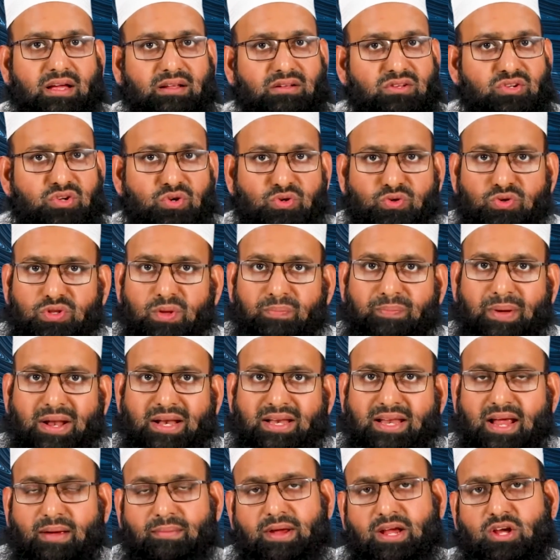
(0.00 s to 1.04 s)
Due to the
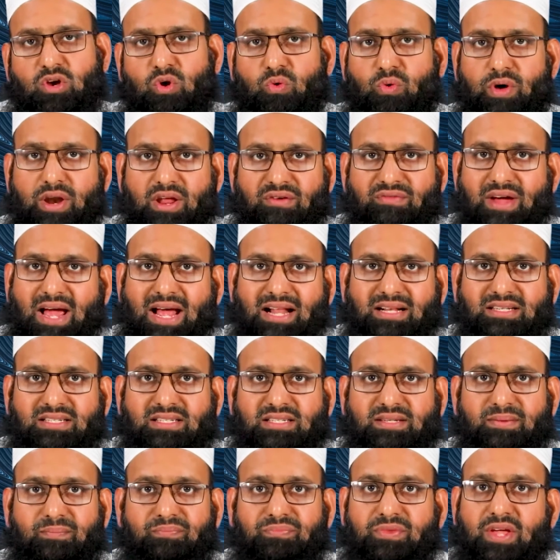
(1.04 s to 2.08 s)
pandemic or whatever
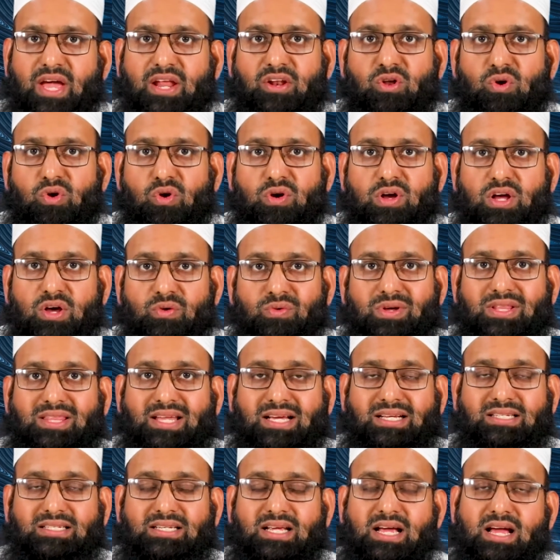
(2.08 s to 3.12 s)
else, they are no longer with
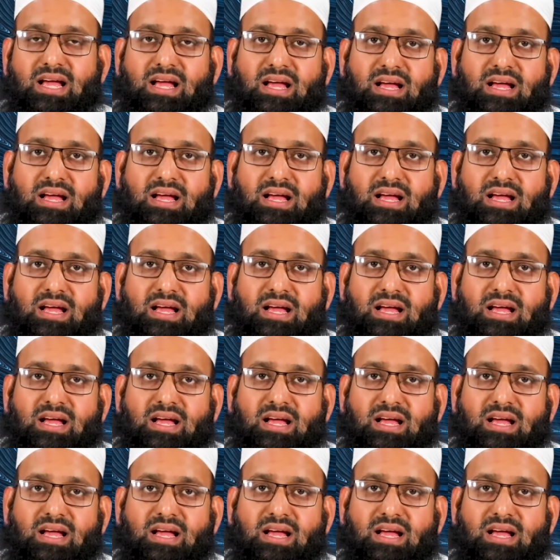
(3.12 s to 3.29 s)
us.